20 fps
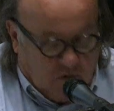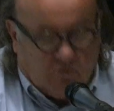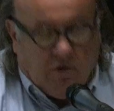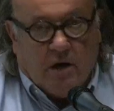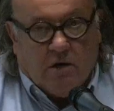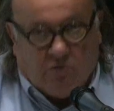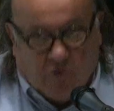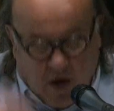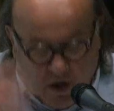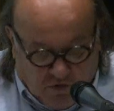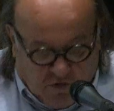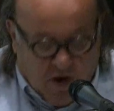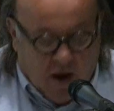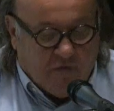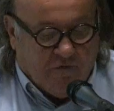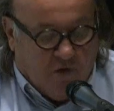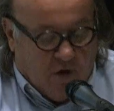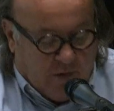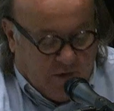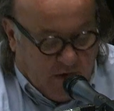great great
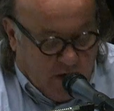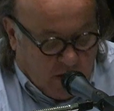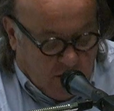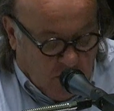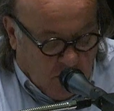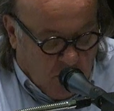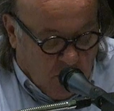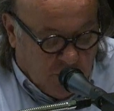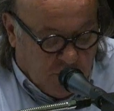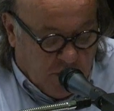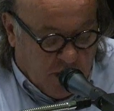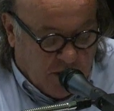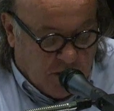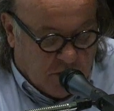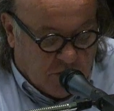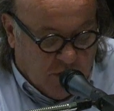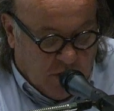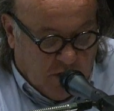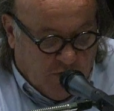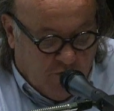grandfather had negotiated
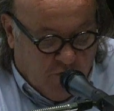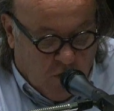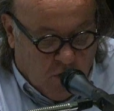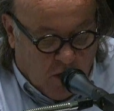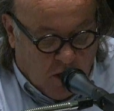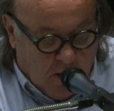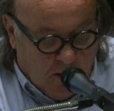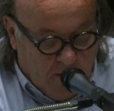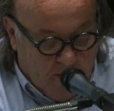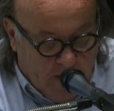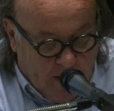Treaty 4,